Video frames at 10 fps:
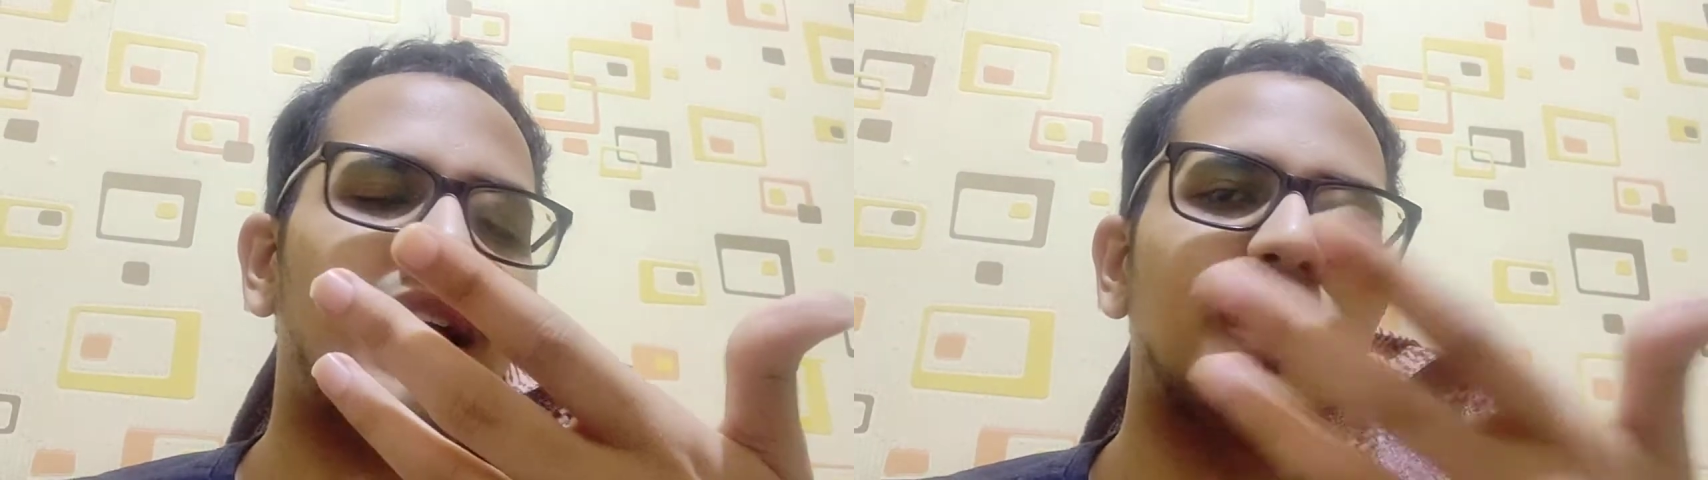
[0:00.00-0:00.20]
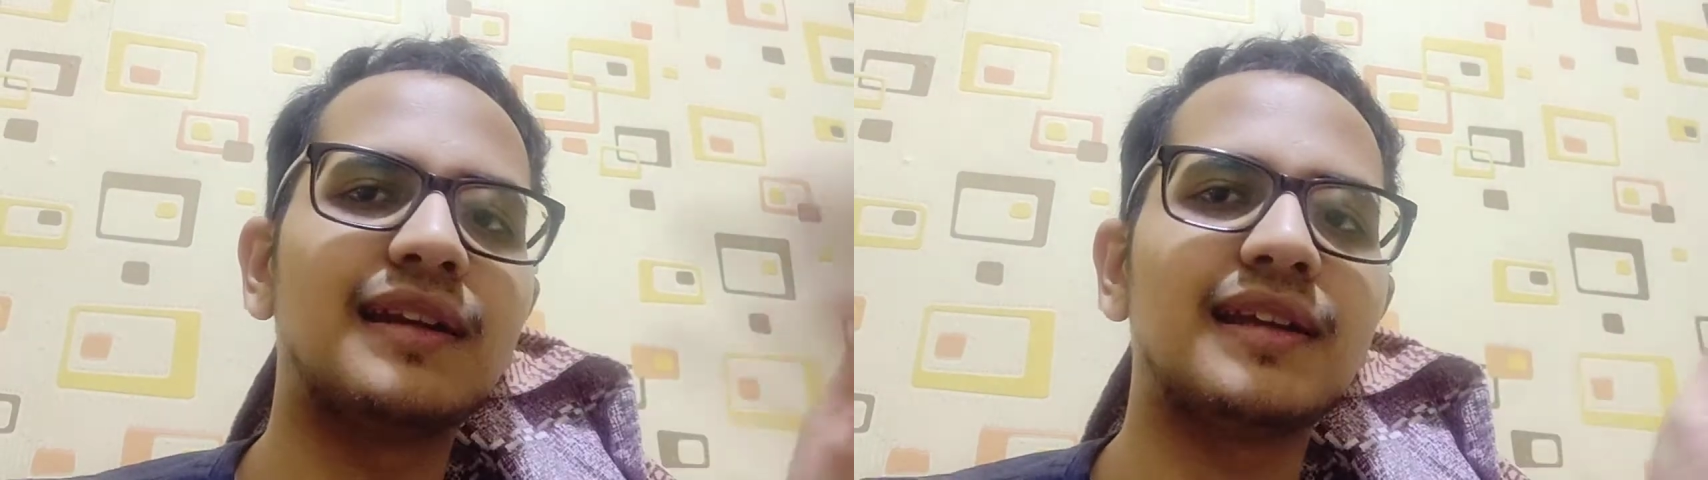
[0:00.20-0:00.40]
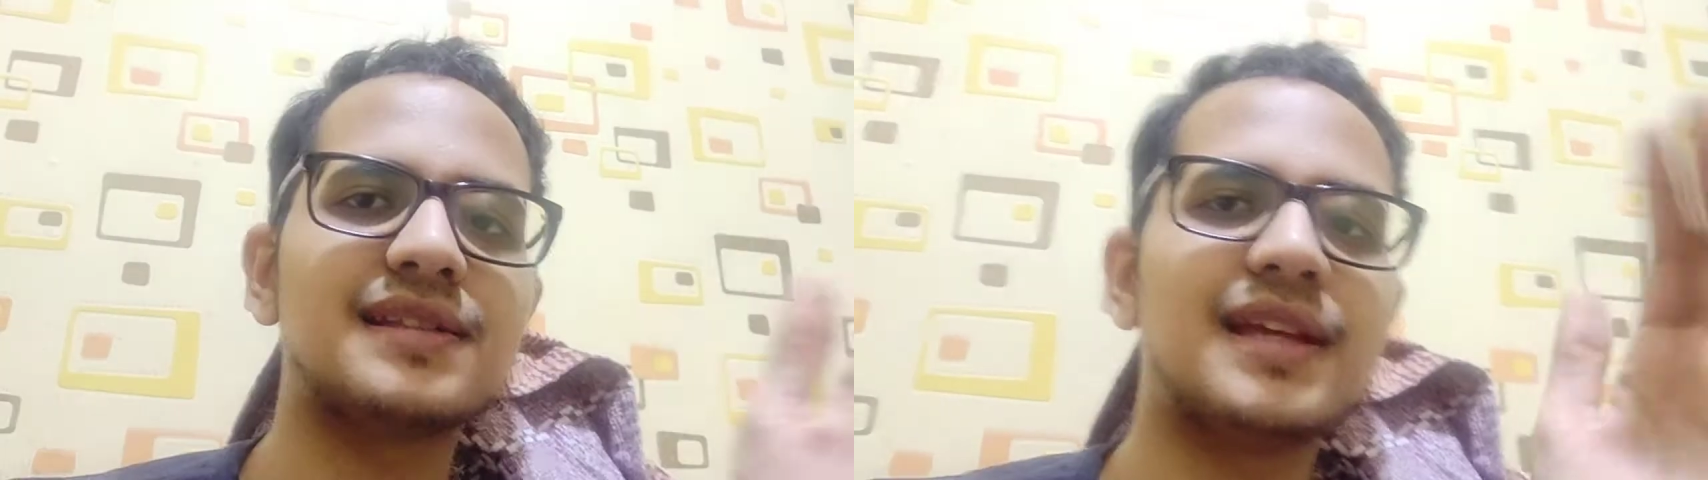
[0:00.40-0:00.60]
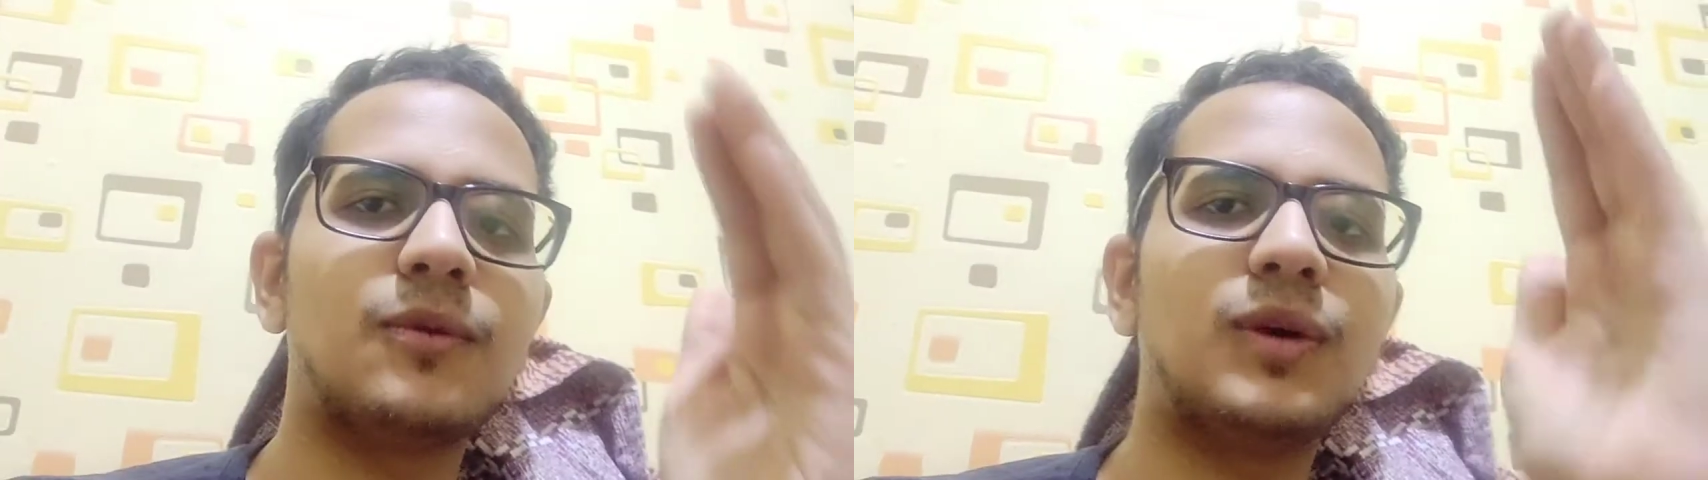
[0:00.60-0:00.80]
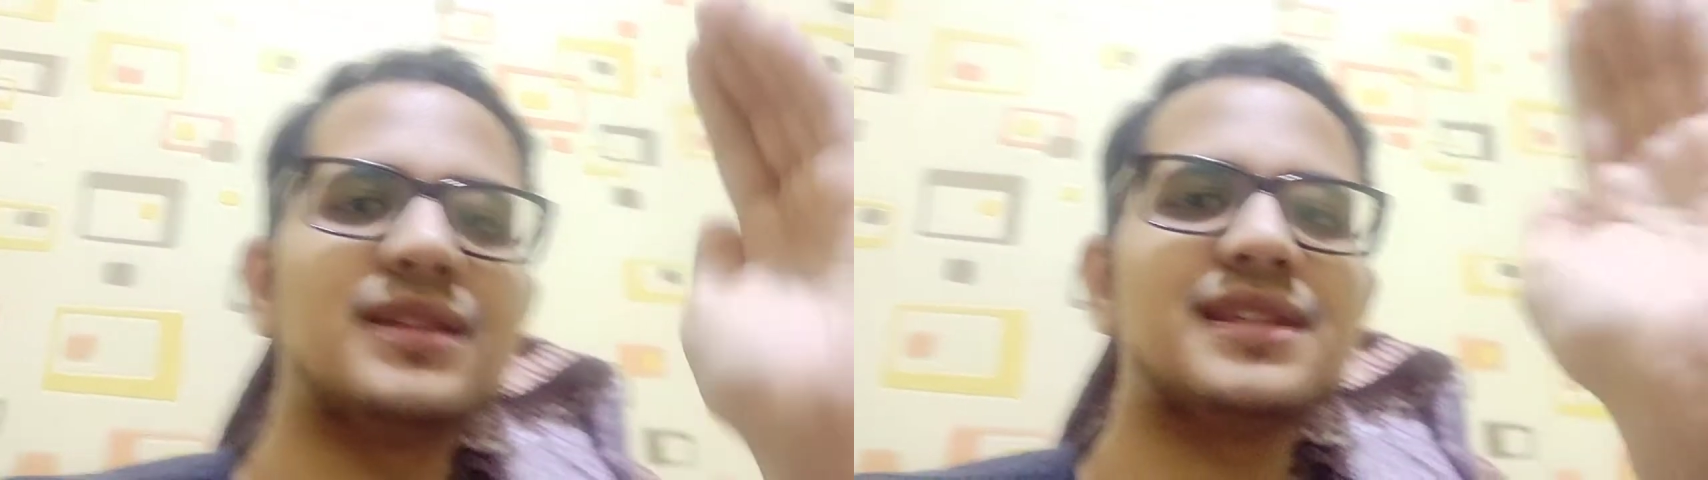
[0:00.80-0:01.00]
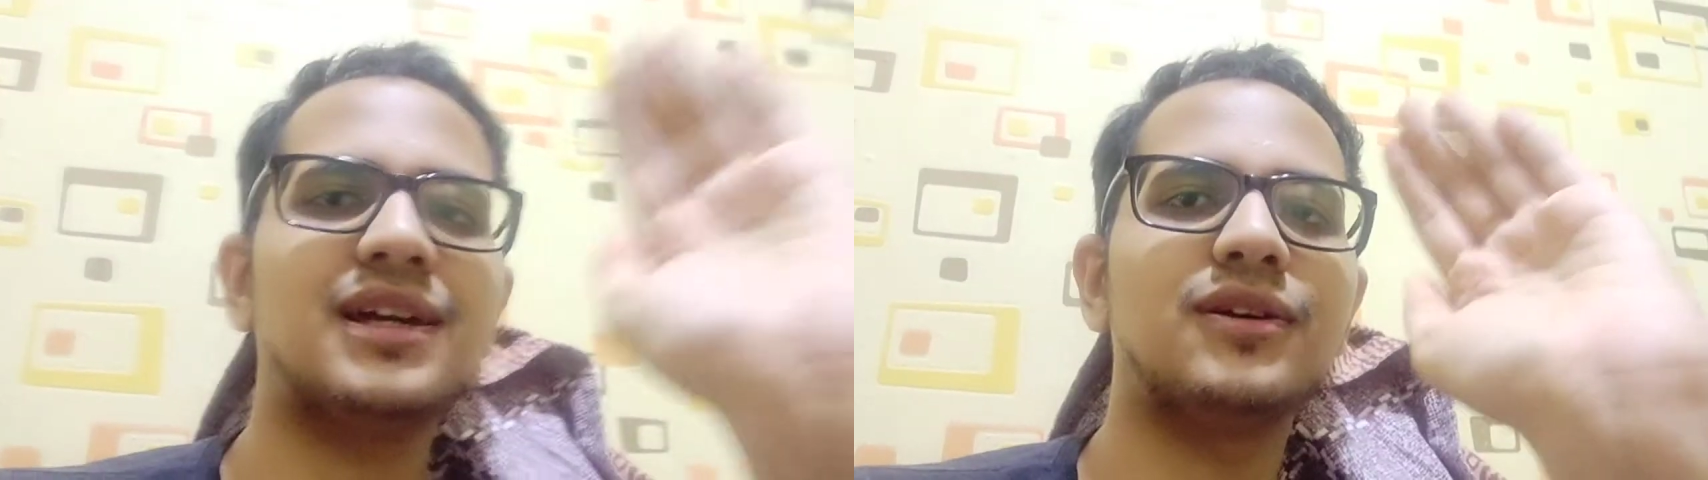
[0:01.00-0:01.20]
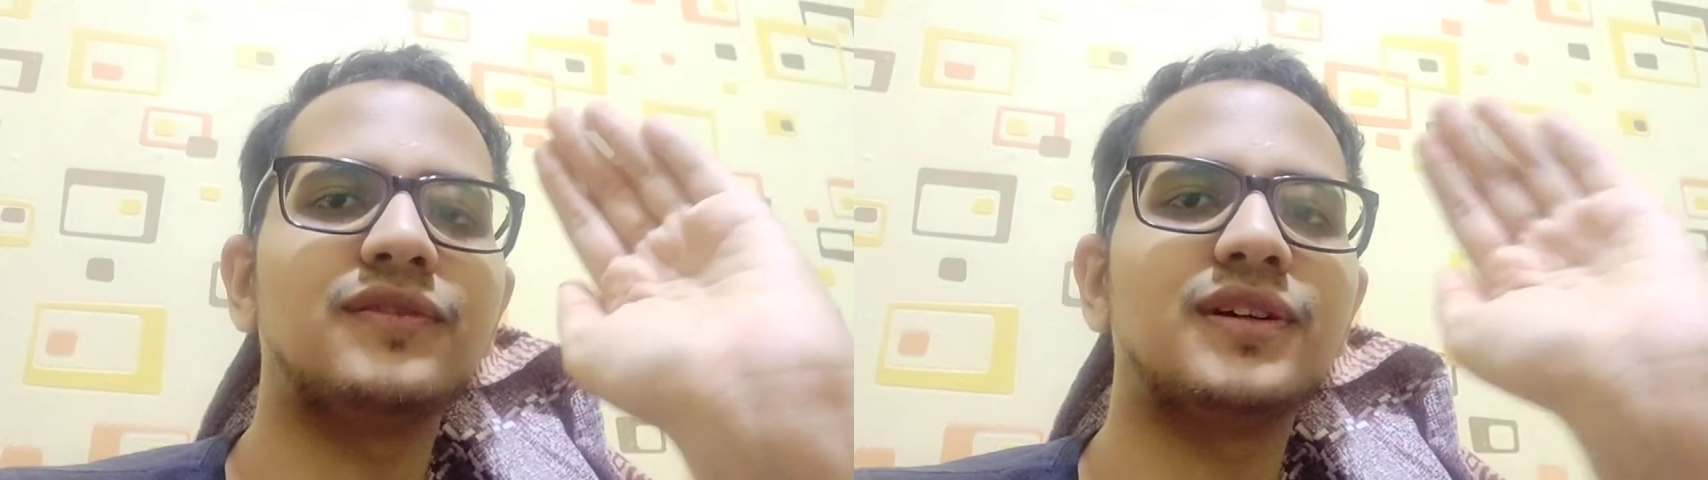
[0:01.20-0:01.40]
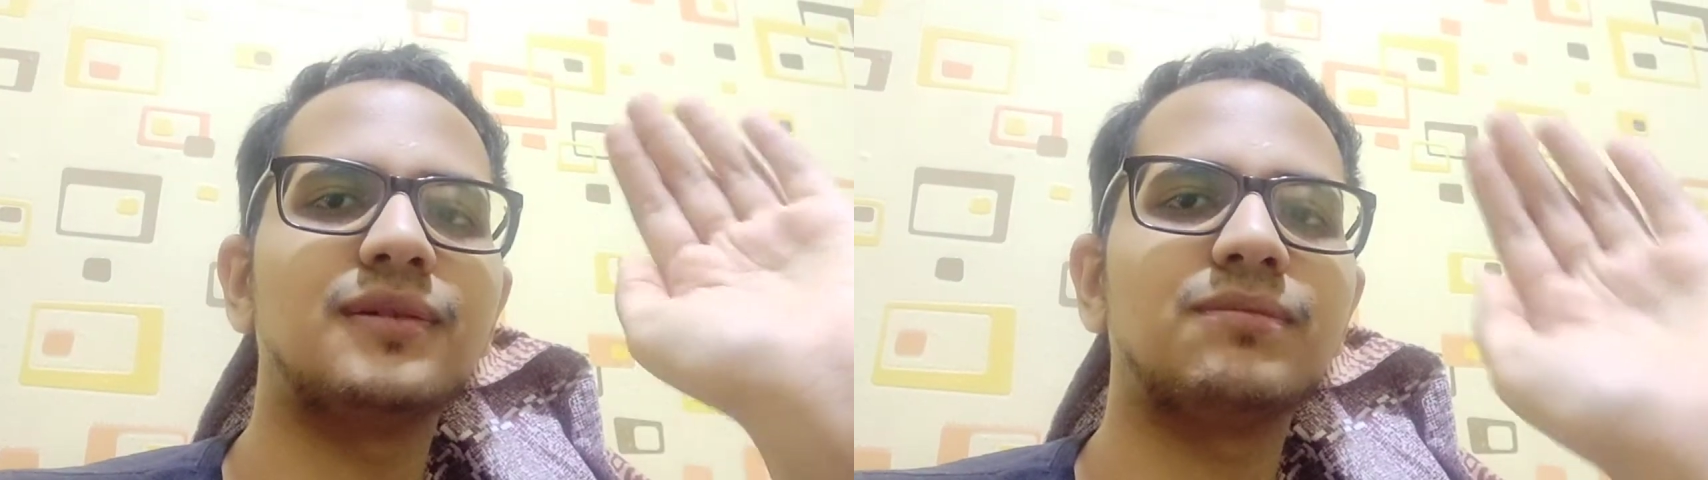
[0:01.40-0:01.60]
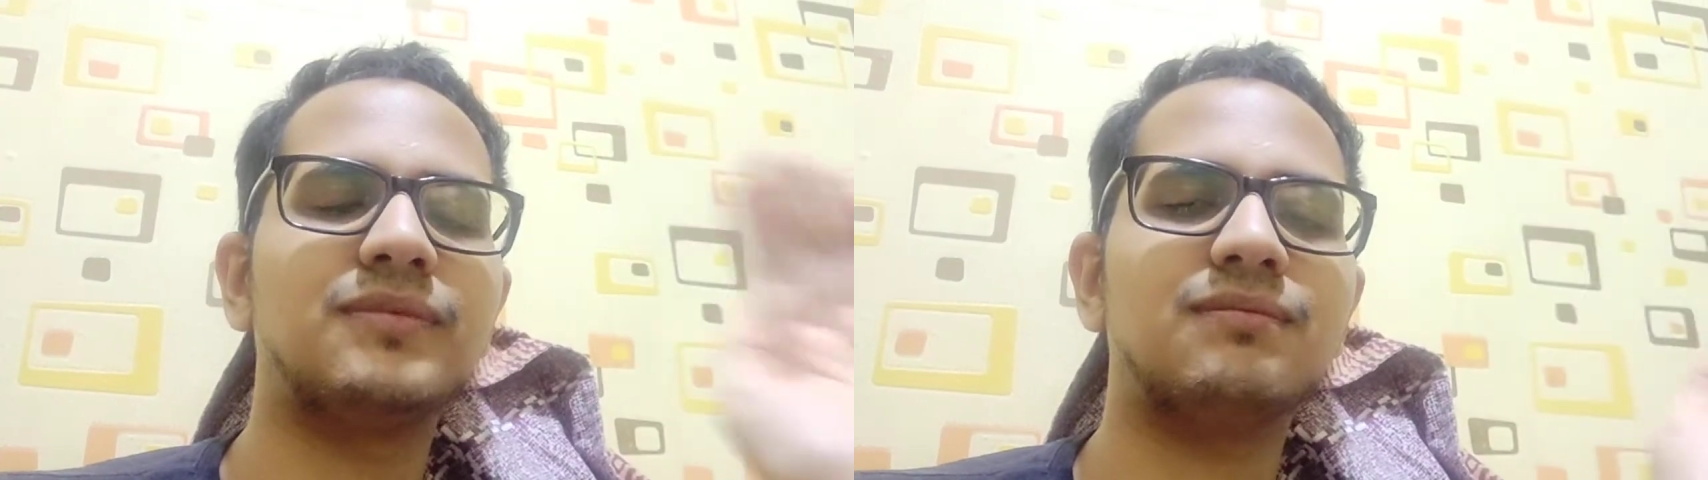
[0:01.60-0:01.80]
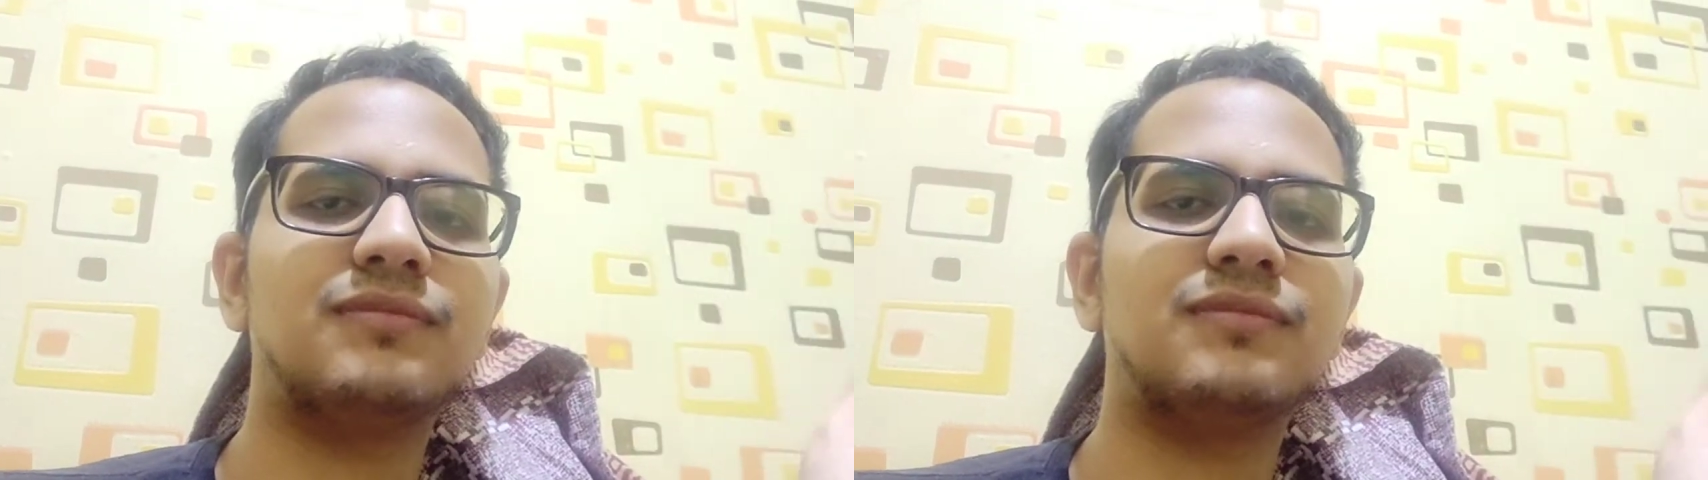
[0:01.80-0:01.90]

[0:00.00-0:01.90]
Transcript: And there's like one side of the